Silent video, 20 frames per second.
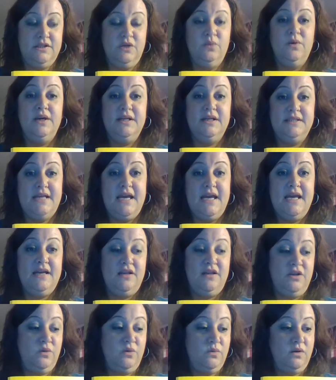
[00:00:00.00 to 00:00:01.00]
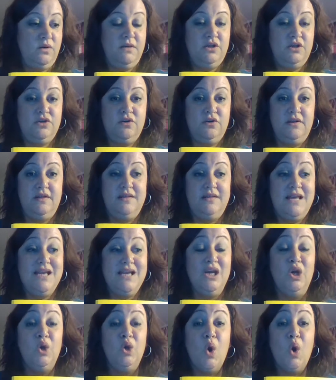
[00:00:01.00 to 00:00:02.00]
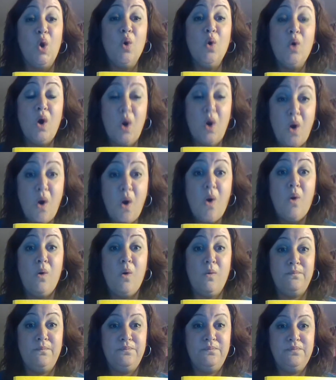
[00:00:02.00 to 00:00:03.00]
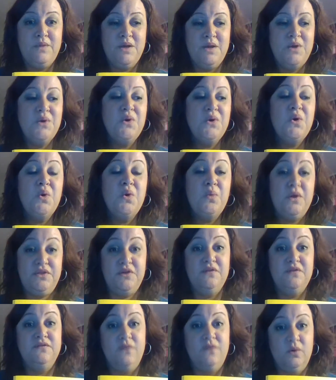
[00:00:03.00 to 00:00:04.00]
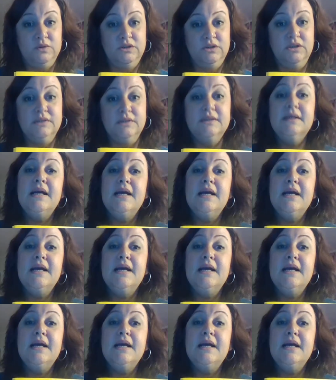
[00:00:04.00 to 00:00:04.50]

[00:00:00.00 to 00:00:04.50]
you want to date and you want to make sure that they can go home with their folder.